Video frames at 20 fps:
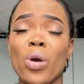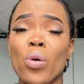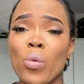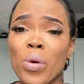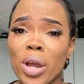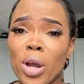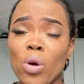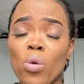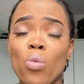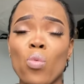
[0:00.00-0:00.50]

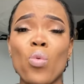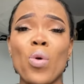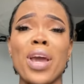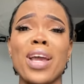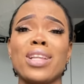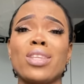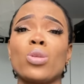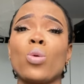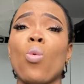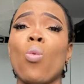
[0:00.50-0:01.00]
quick
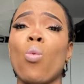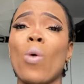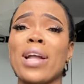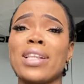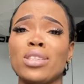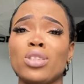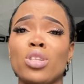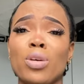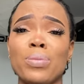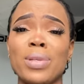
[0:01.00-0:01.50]
way to
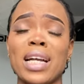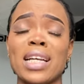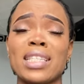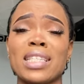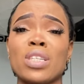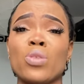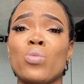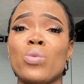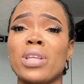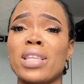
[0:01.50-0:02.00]
whiten up their
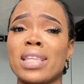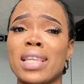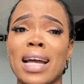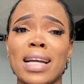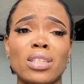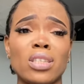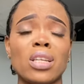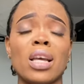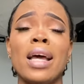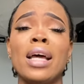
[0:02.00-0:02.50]
skin
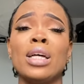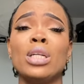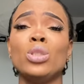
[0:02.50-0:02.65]
without